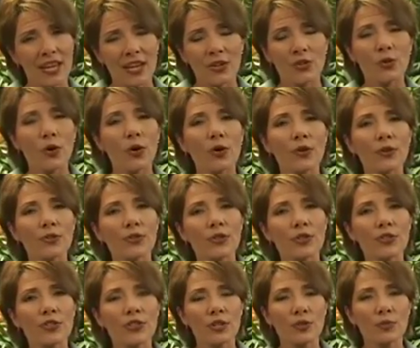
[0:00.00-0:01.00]
Your oral
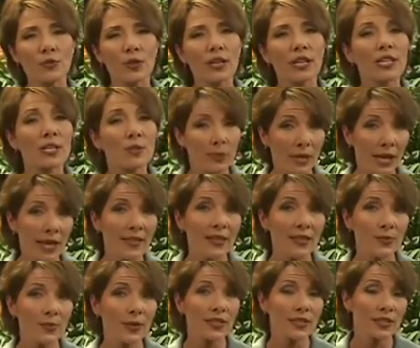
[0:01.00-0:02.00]
surgeon will explain
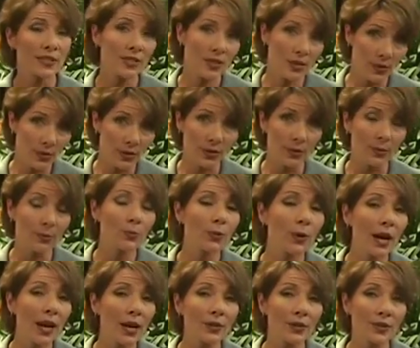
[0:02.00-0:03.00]
these risks to you
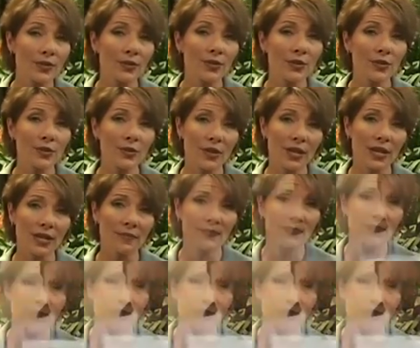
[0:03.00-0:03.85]
prior to surgery.